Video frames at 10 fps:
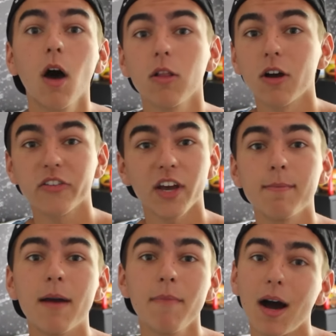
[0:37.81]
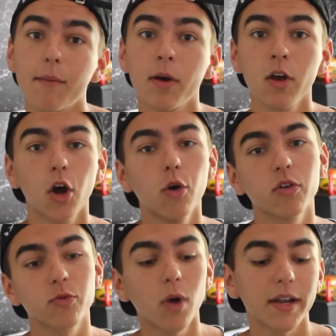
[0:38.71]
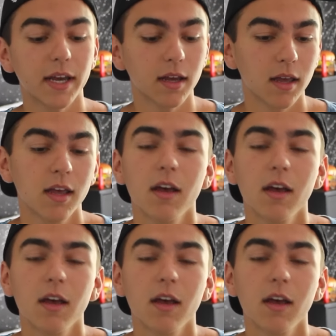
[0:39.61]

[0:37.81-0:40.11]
alongside my mom, who was running.